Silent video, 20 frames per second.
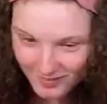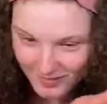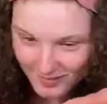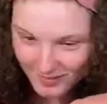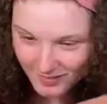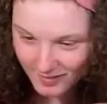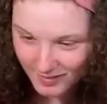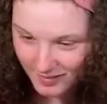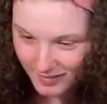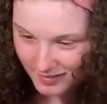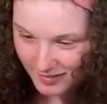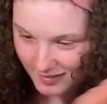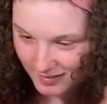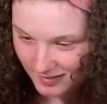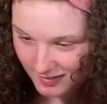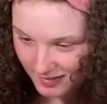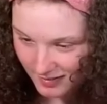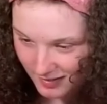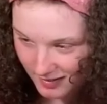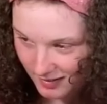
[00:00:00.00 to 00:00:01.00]

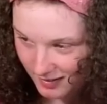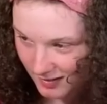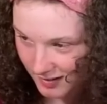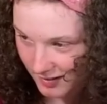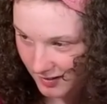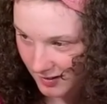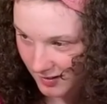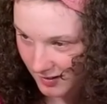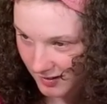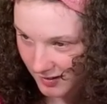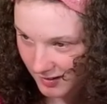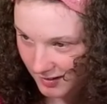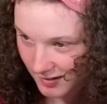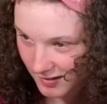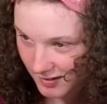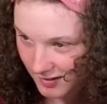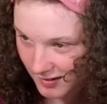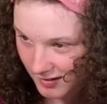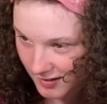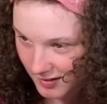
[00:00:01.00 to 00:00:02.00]

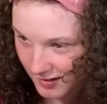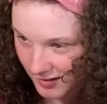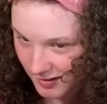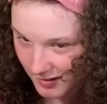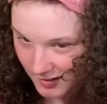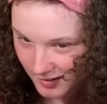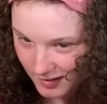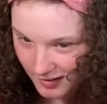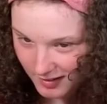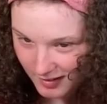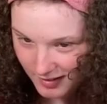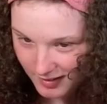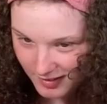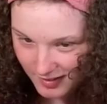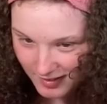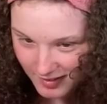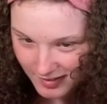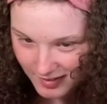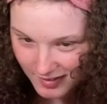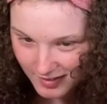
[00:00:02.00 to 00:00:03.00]

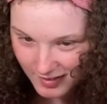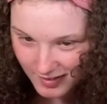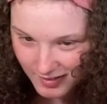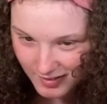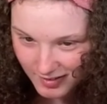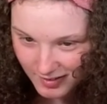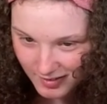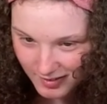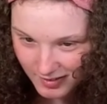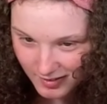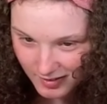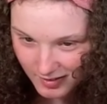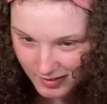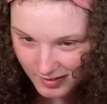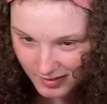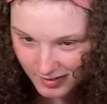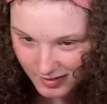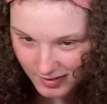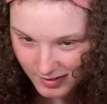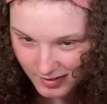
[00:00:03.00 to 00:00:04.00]

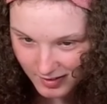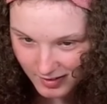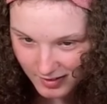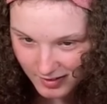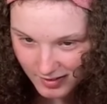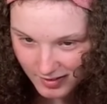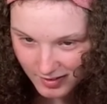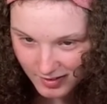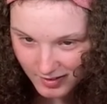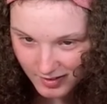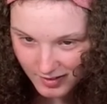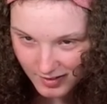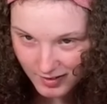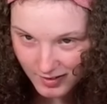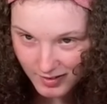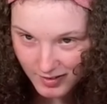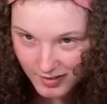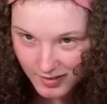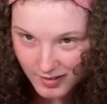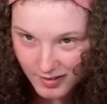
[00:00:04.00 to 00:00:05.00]

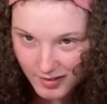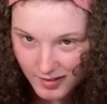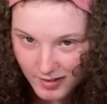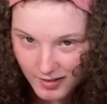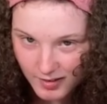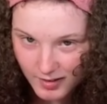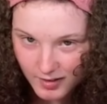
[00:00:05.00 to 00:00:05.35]
No words are spoken by the person on screen.